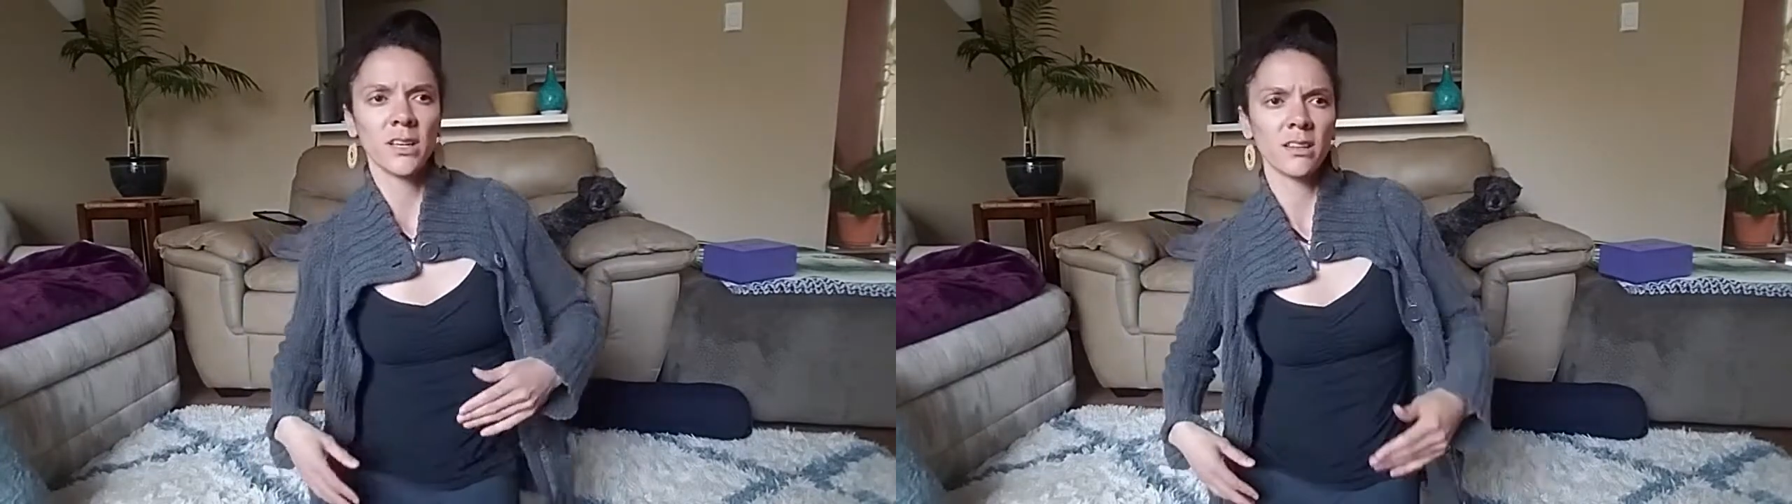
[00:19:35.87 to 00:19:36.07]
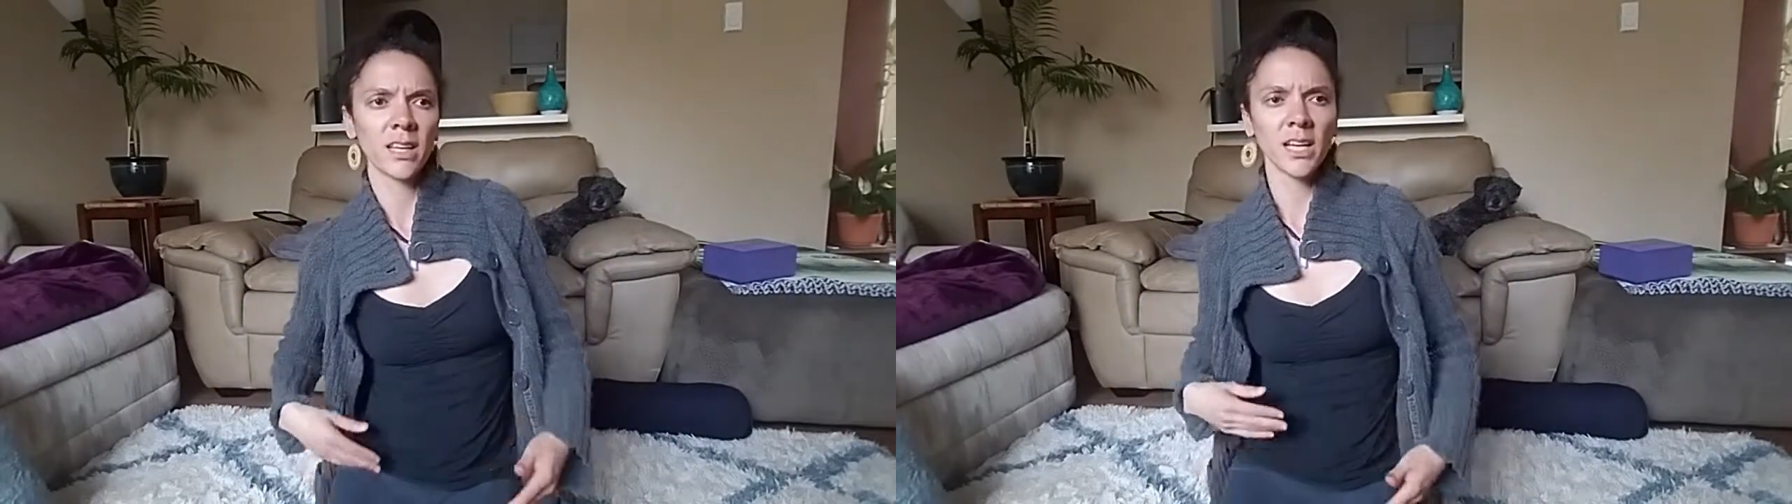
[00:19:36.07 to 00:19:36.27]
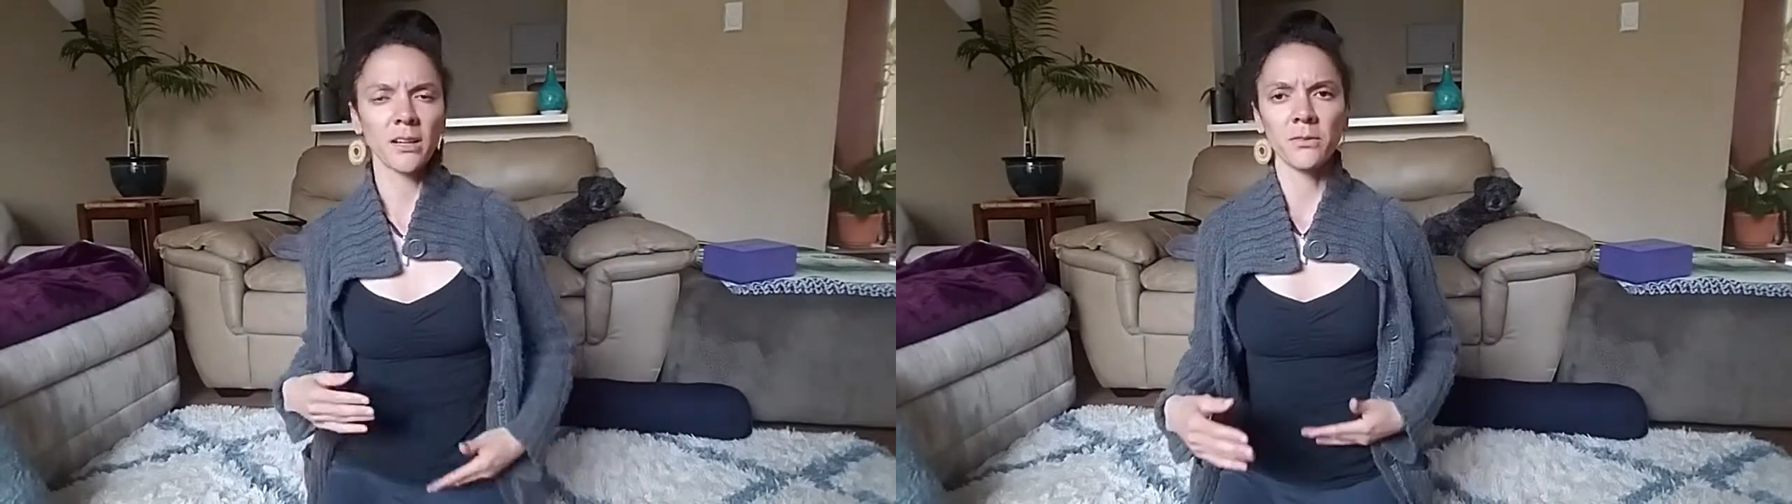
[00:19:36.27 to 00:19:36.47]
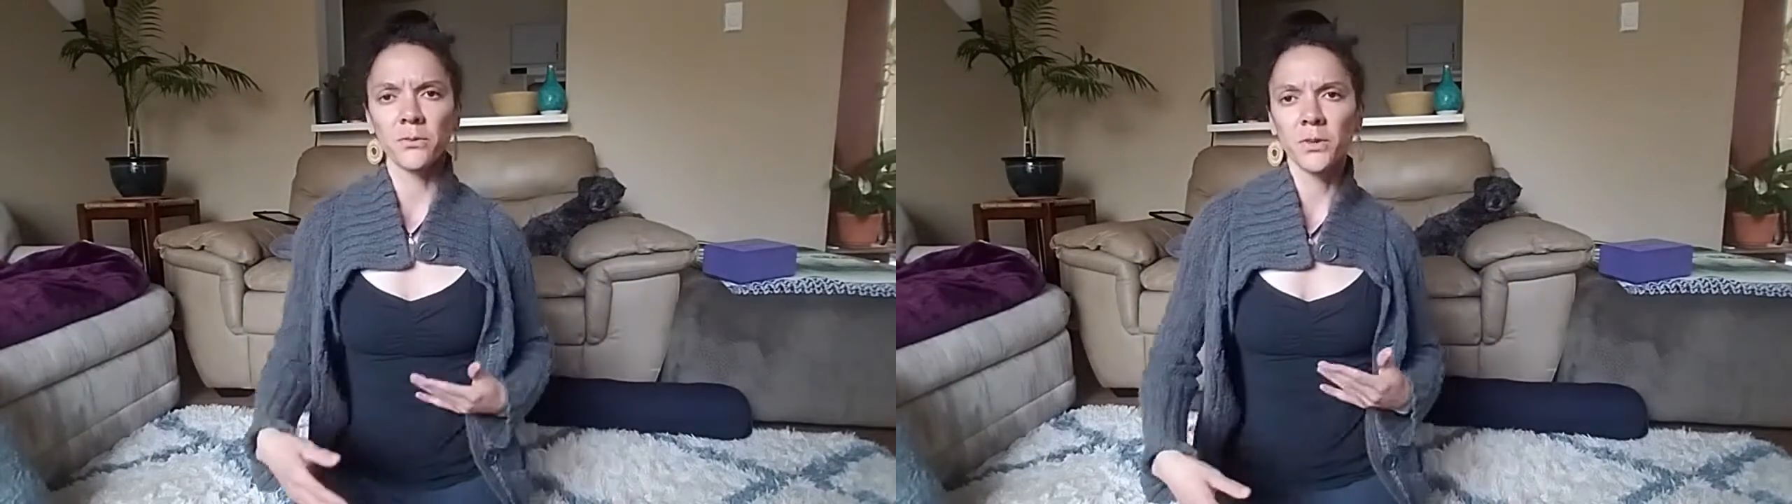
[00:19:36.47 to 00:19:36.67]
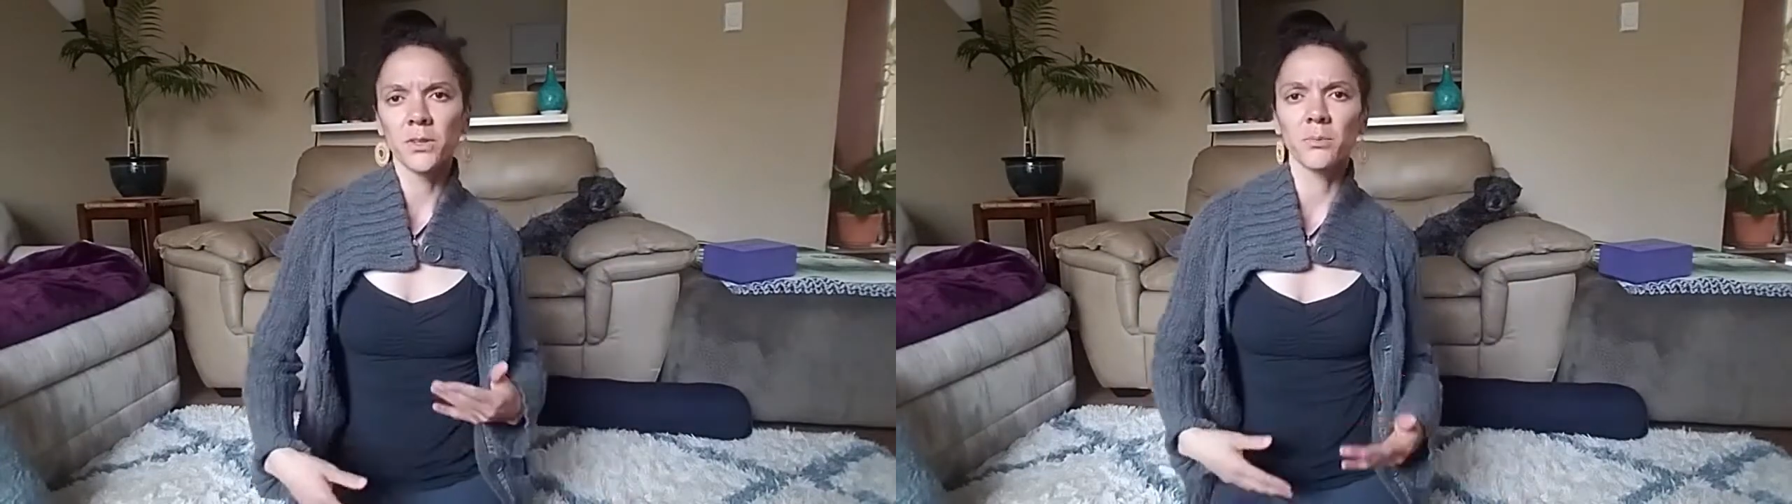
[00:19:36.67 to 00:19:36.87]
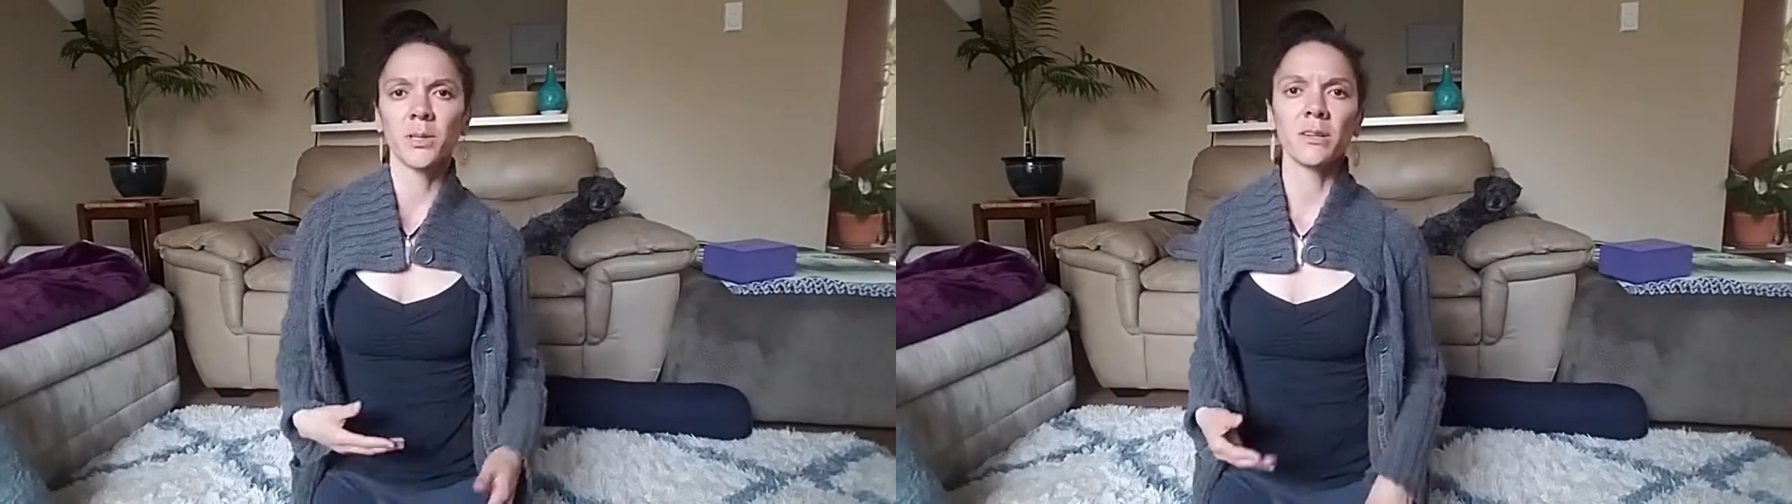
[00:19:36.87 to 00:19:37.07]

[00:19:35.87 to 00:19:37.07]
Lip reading: Like I can feel the blood